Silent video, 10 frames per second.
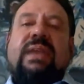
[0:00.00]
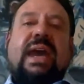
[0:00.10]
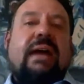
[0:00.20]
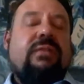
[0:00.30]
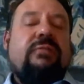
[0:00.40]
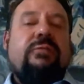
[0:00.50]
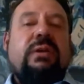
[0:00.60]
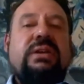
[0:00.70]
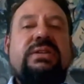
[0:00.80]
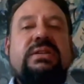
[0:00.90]
Avid,
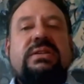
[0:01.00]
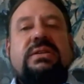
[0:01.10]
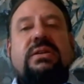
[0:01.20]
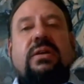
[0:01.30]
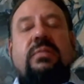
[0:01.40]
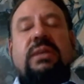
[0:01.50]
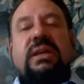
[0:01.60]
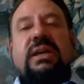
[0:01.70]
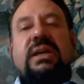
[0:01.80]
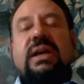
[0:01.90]
for instance,
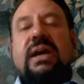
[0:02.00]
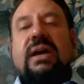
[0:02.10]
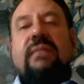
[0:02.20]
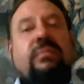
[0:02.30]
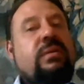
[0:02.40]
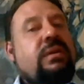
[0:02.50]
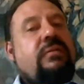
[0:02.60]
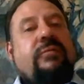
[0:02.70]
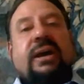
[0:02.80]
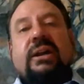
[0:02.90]
Adobe,
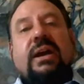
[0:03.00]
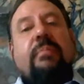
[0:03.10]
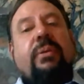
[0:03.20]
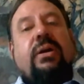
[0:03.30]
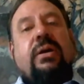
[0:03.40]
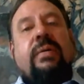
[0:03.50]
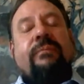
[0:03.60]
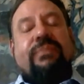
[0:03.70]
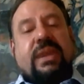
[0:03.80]
Final Cut Pro.